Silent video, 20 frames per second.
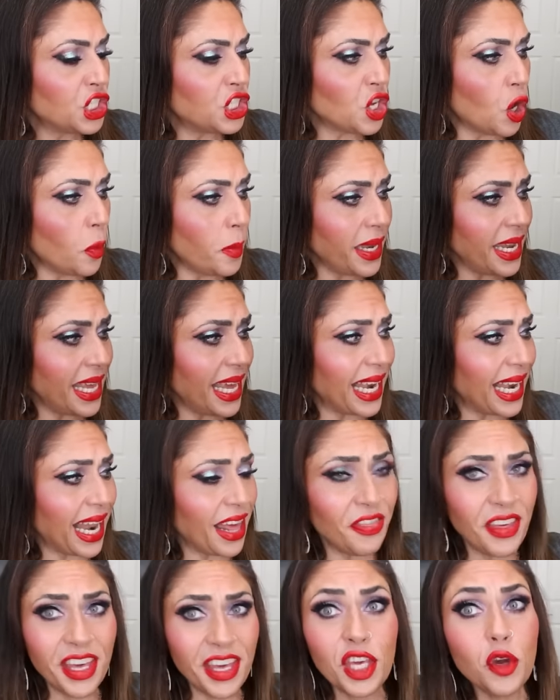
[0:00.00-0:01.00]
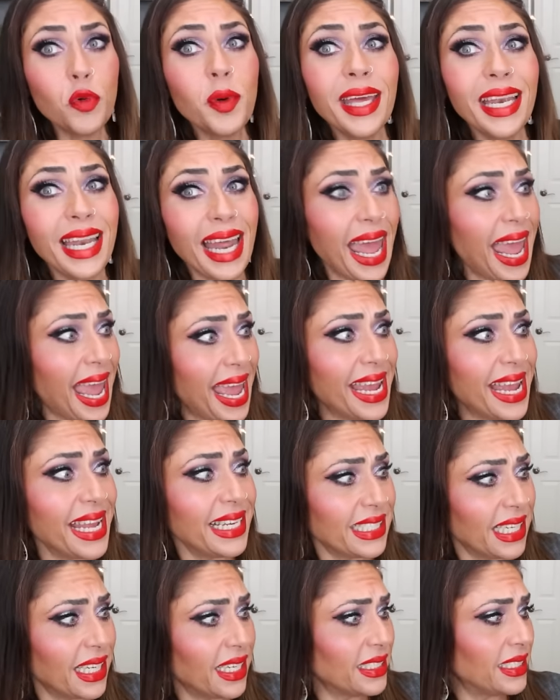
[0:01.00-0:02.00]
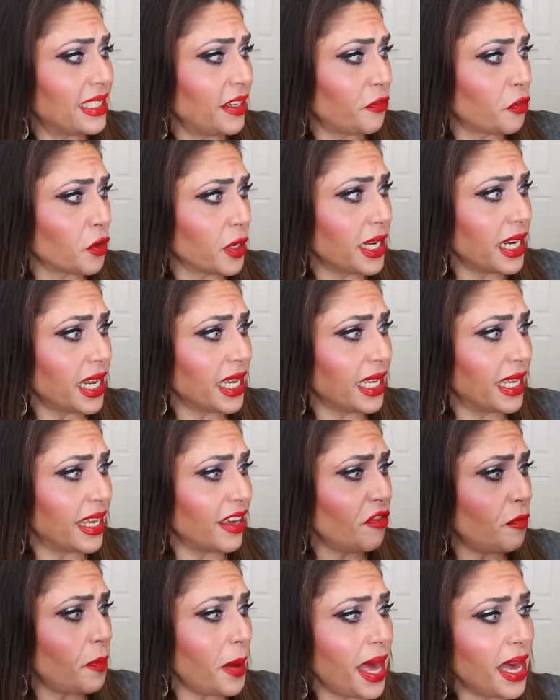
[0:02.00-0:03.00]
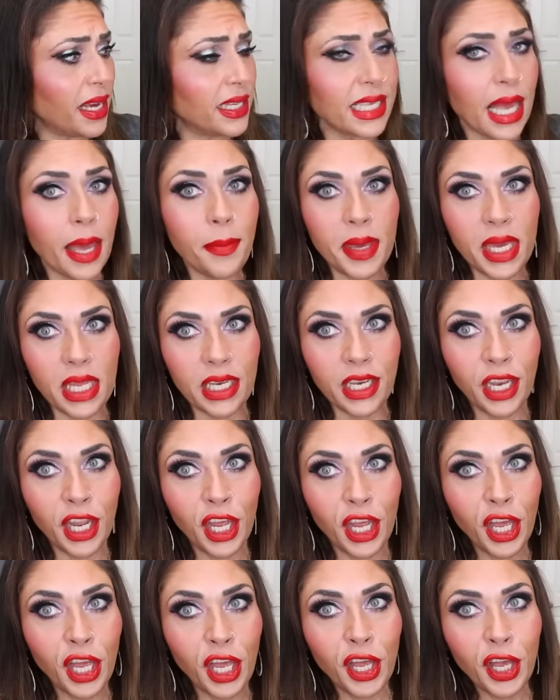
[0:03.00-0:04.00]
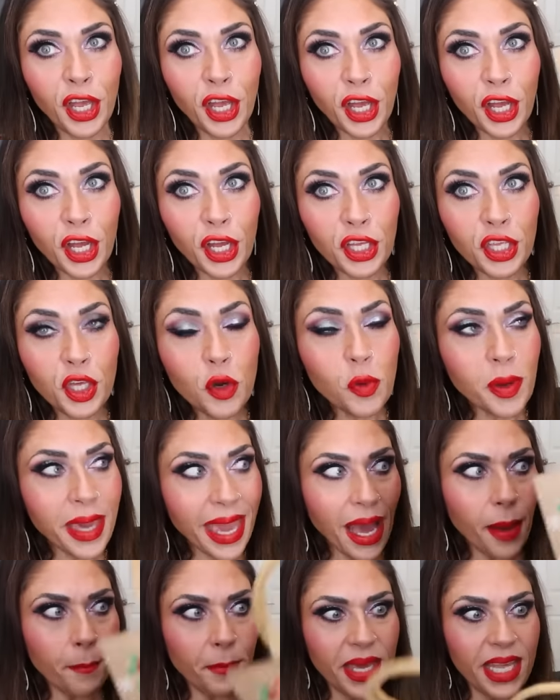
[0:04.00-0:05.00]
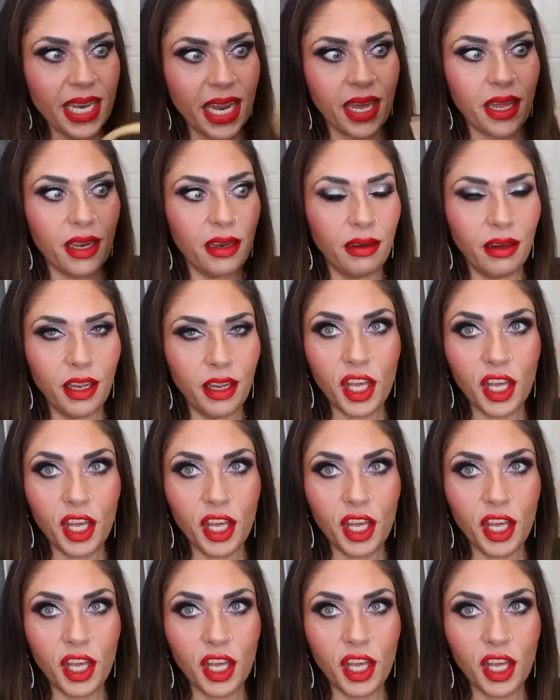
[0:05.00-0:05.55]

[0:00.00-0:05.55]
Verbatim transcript: so many. And I think you get 8 different gift bags. I mean, you can't beat it.